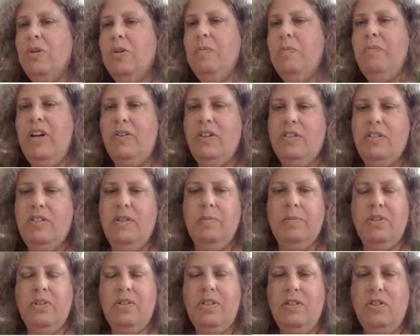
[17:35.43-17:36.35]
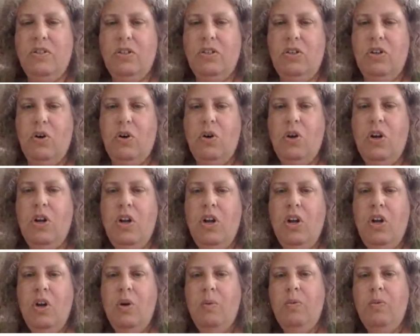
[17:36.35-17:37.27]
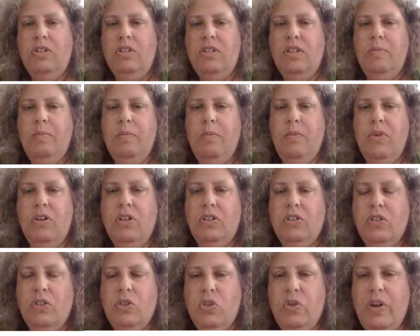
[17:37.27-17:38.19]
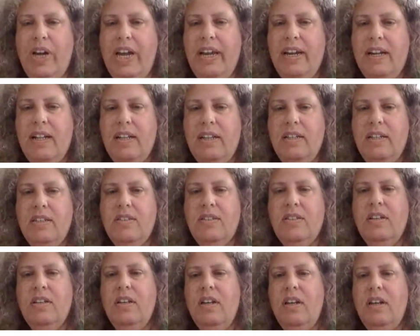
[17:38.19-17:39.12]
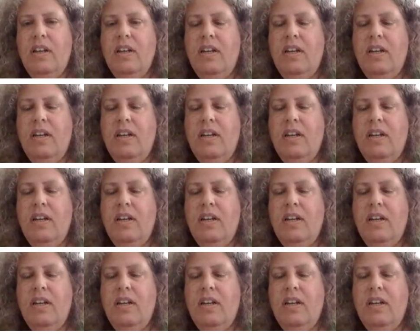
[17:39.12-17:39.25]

So very simple. Since you know what a monotone triangle is,